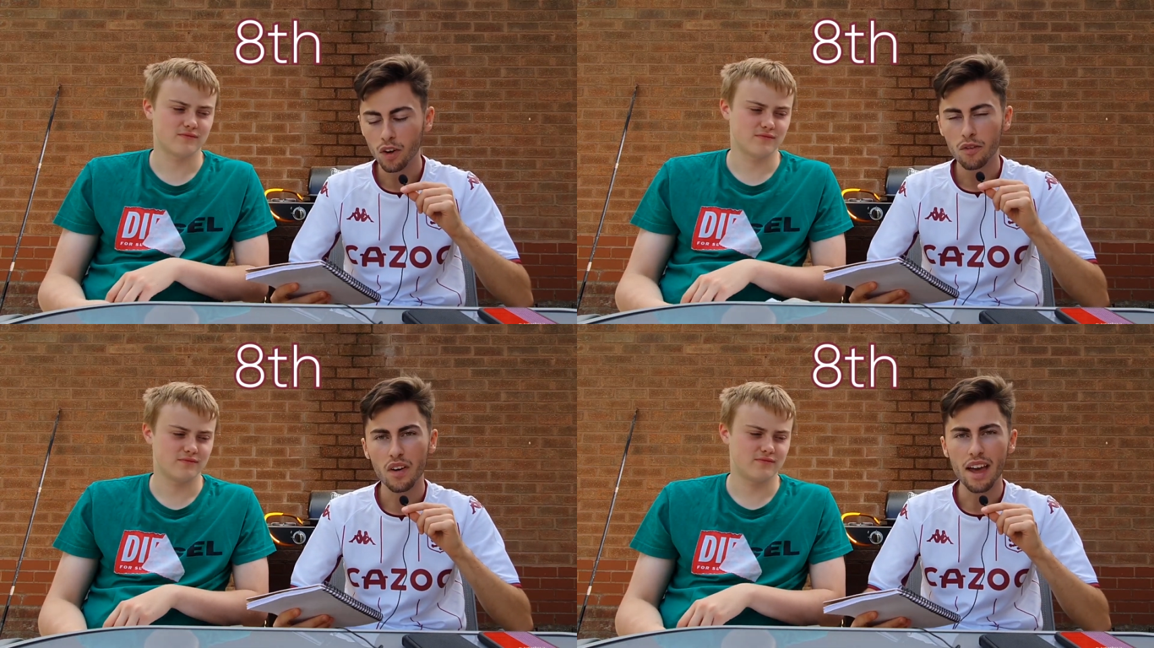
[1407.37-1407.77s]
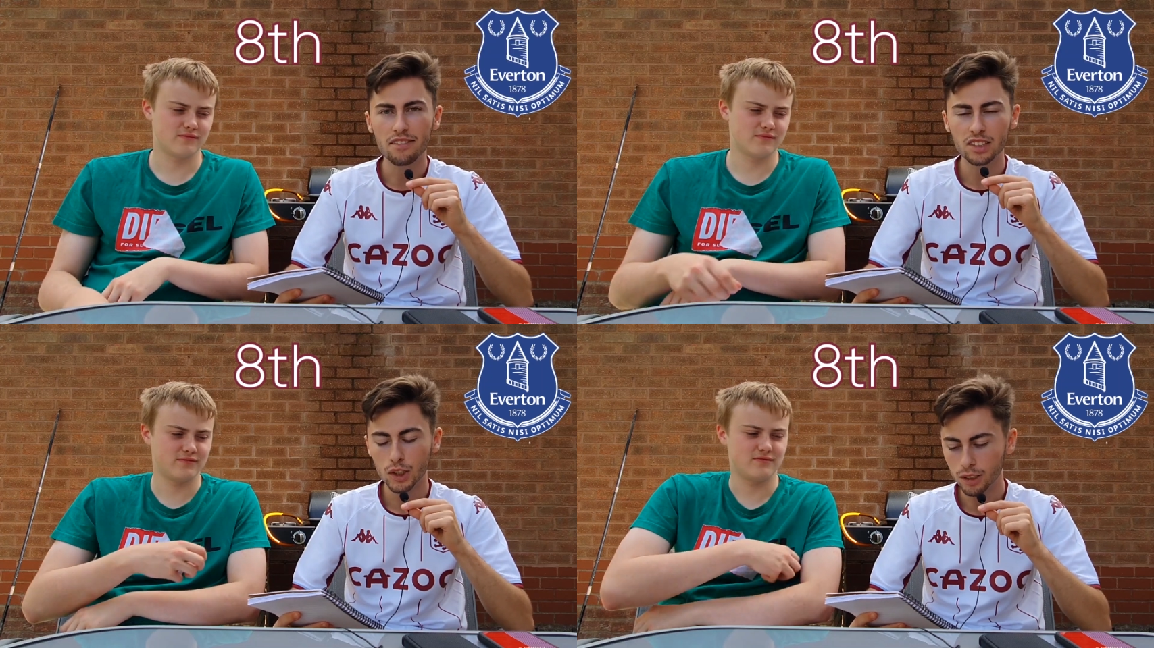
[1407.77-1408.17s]
Speaker 1: gone for
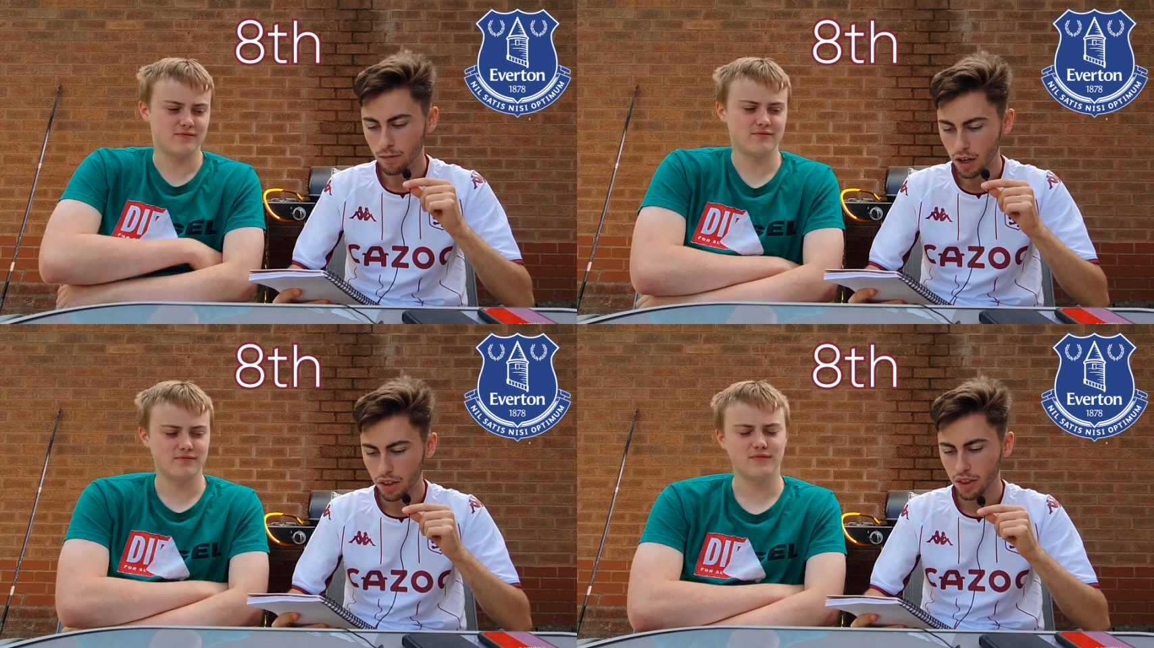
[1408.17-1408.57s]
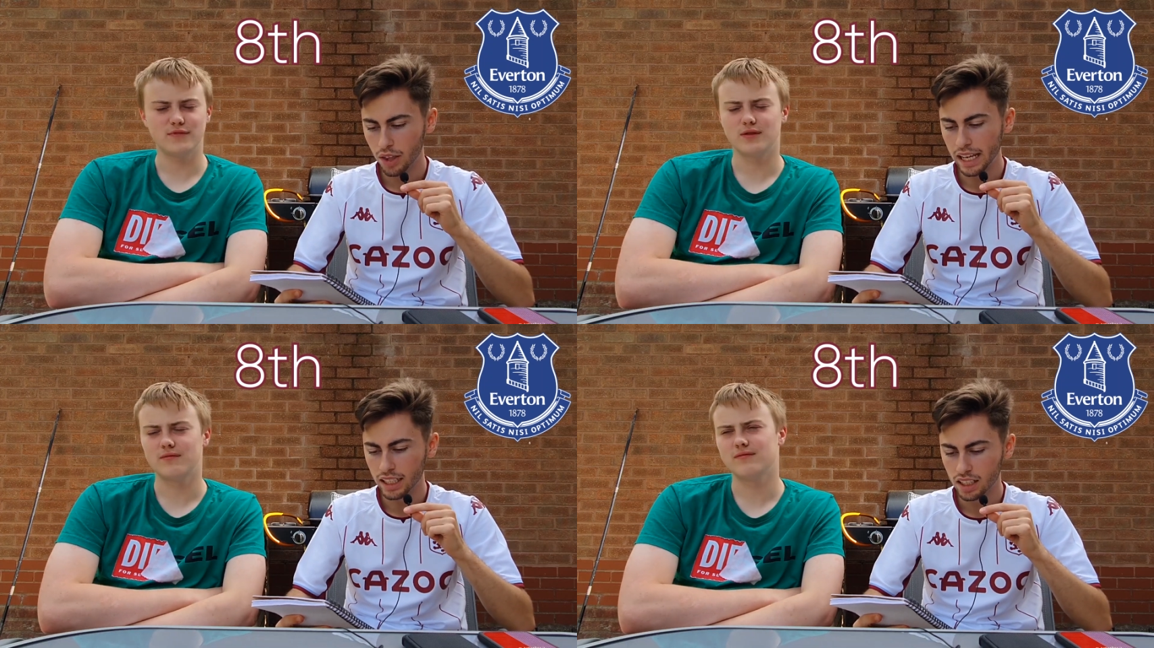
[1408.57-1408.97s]
Everton. I
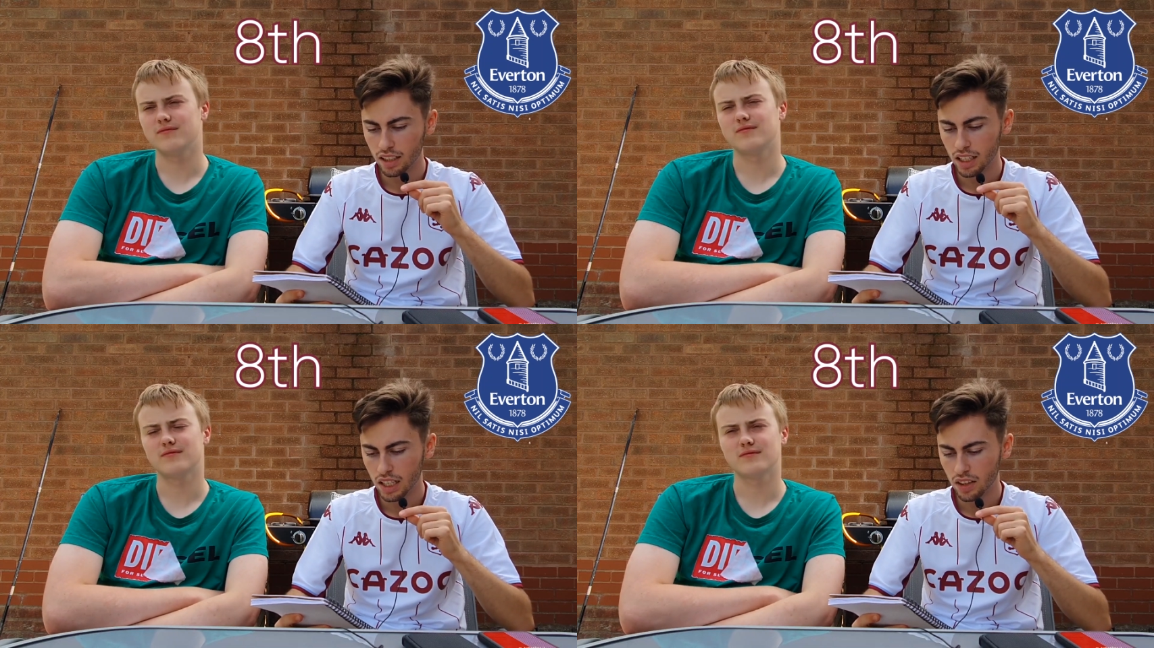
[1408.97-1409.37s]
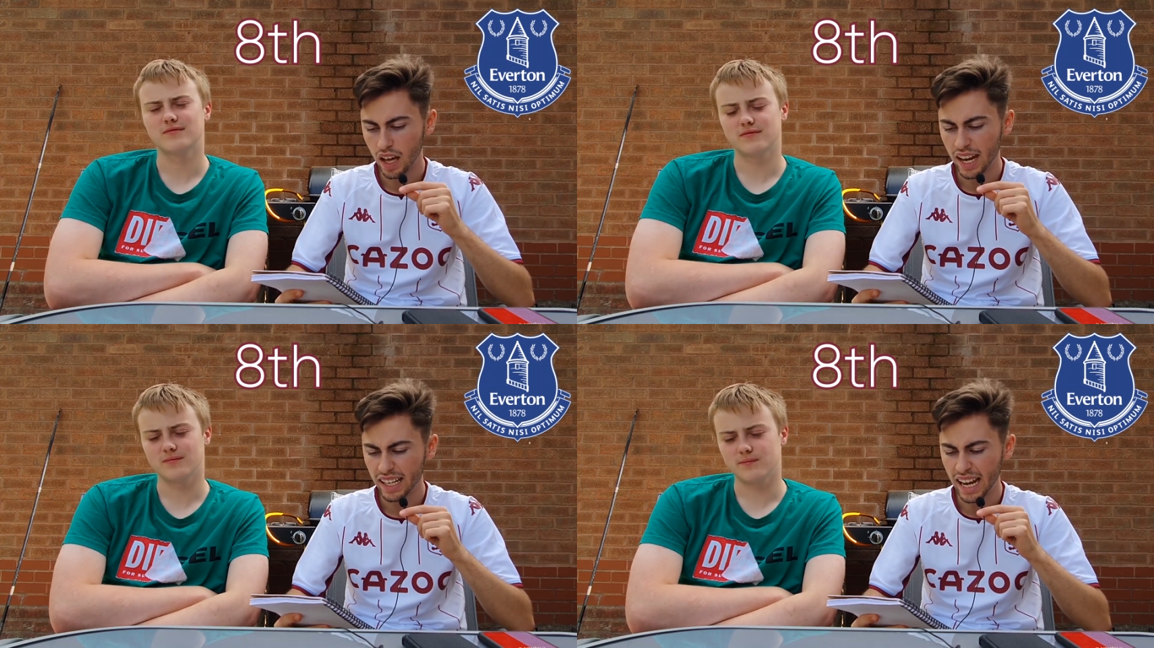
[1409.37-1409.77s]
think
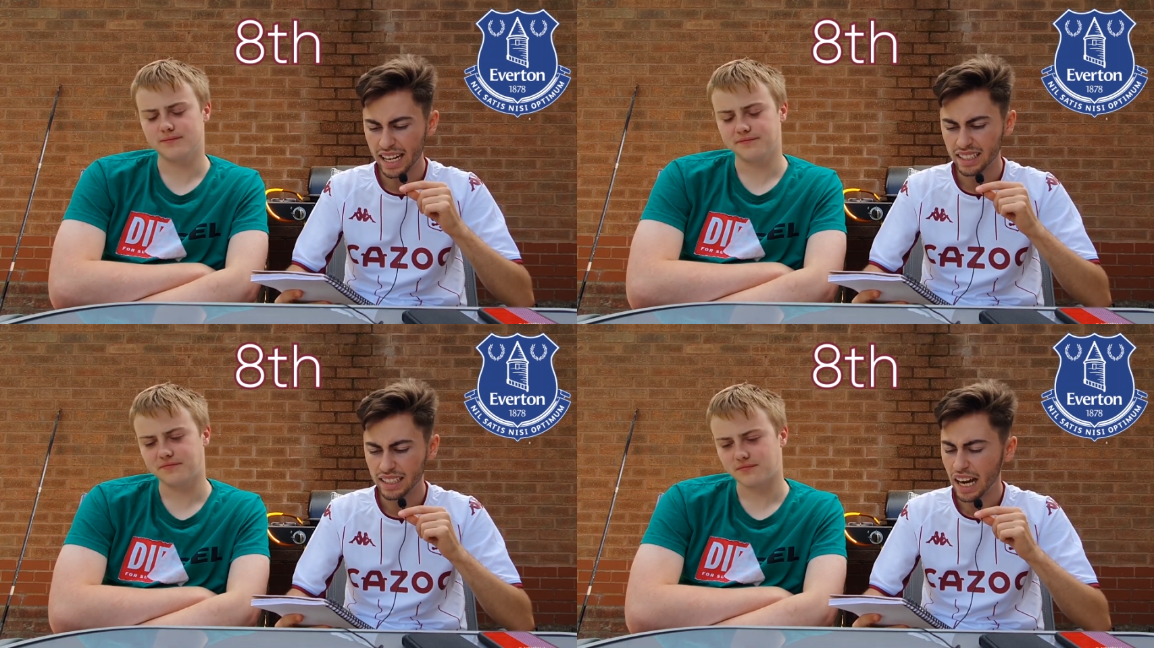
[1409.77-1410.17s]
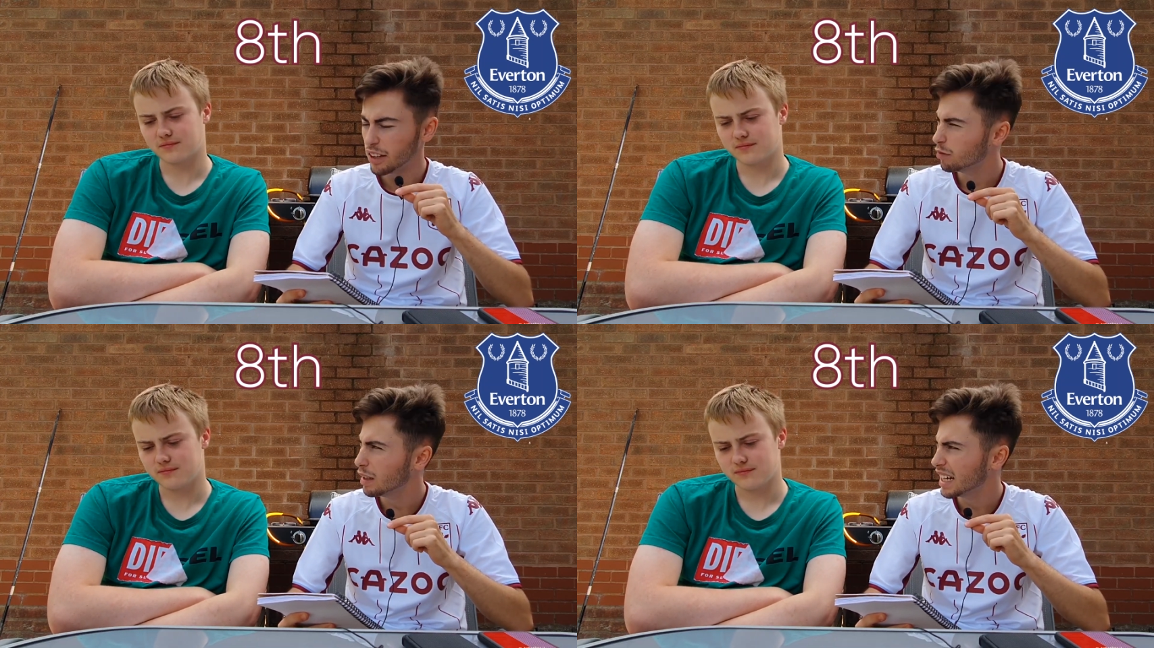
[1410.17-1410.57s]
they ended
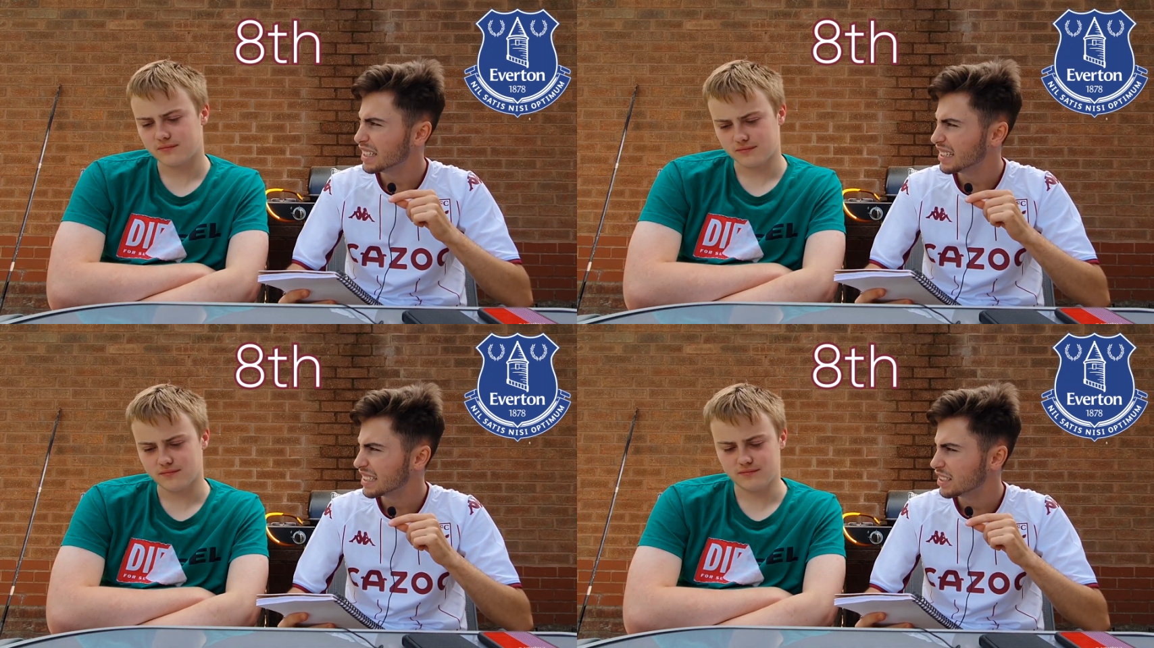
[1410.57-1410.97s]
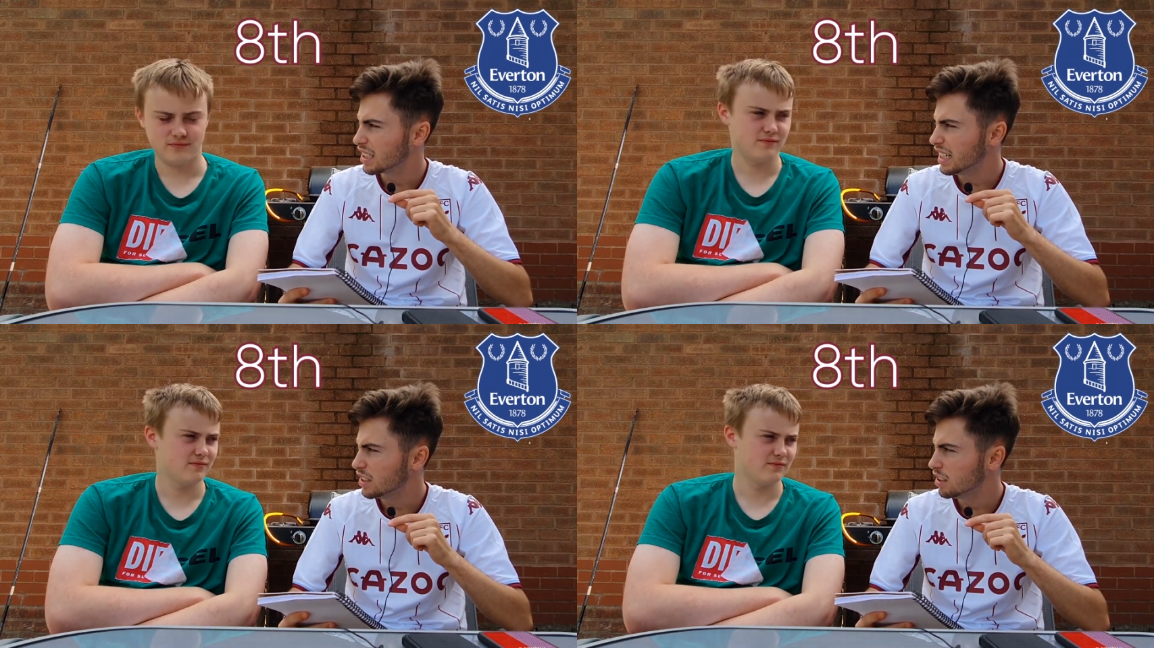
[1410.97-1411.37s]
8th place last
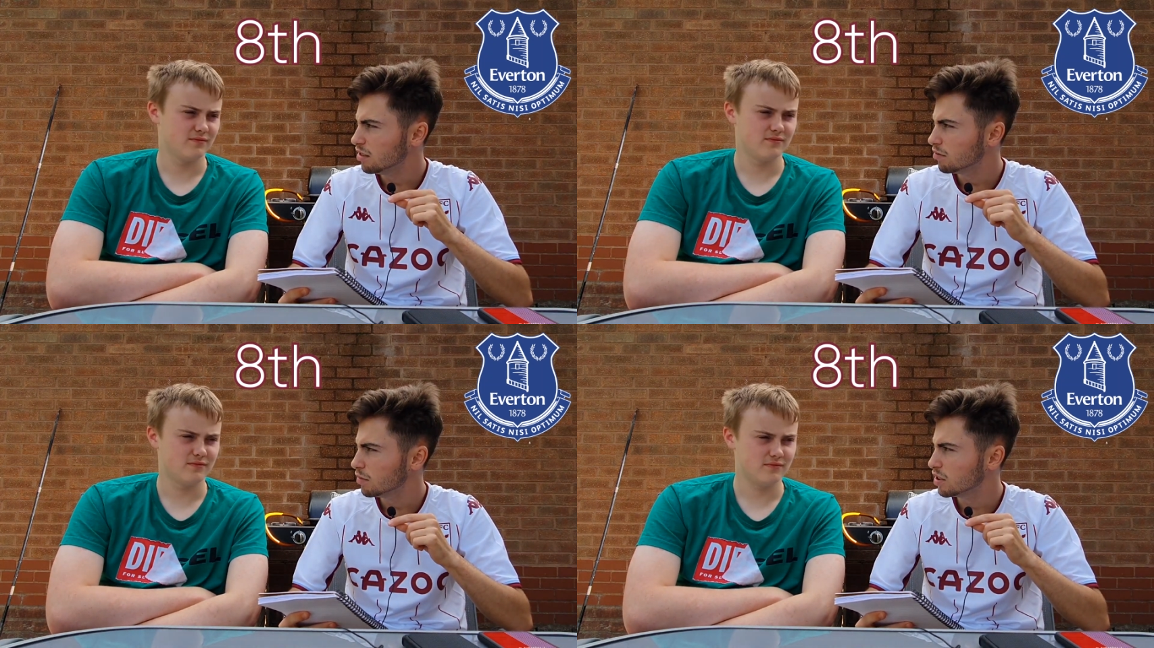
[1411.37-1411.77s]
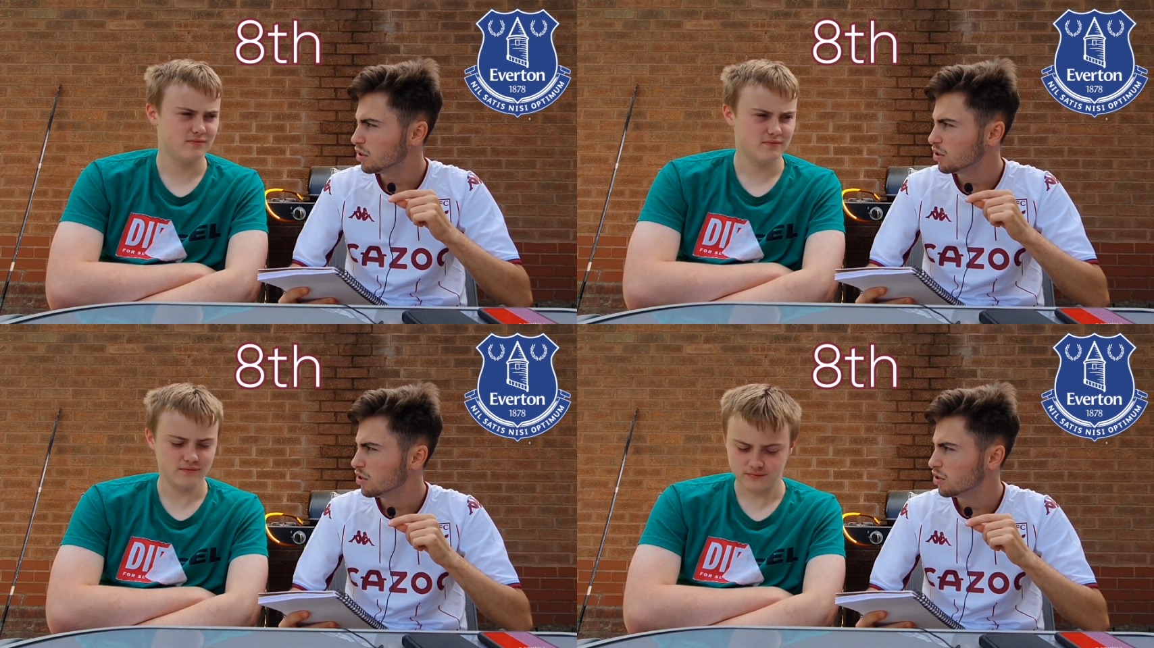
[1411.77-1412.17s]
season. I'm not
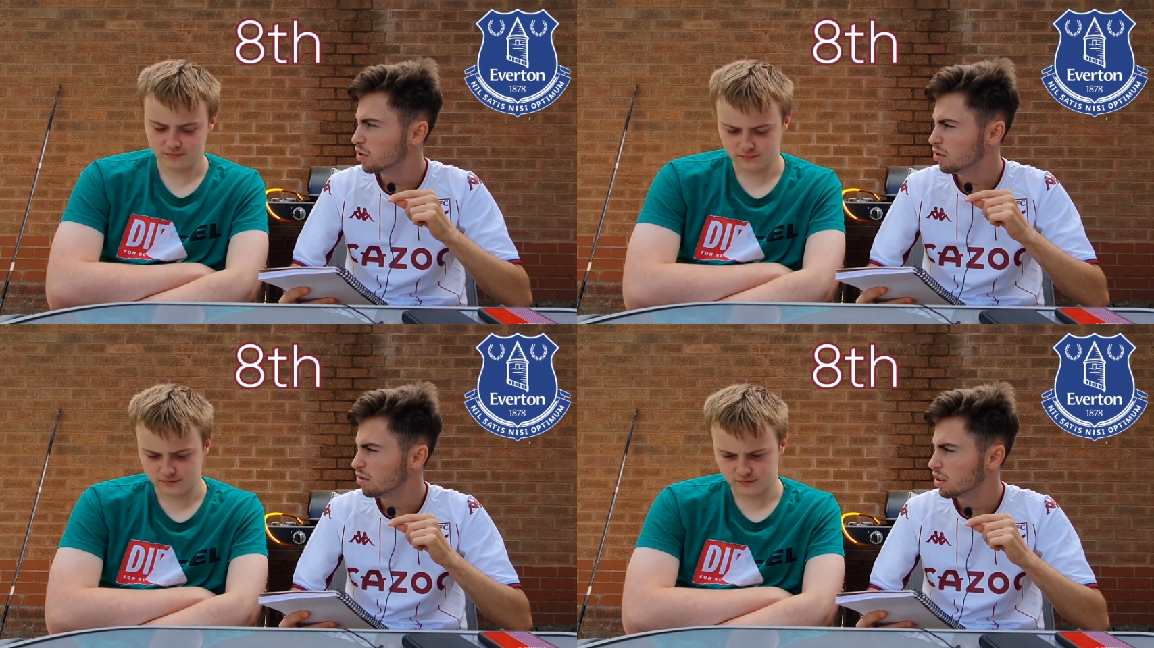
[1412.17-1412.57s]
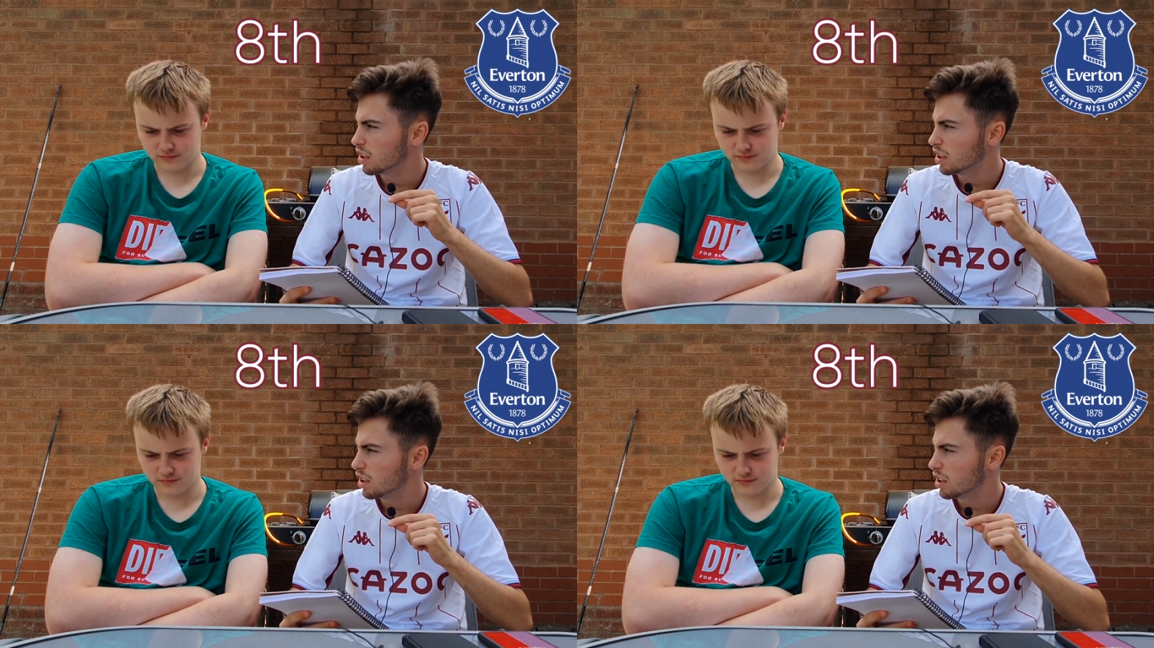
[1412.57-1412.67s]
too sure.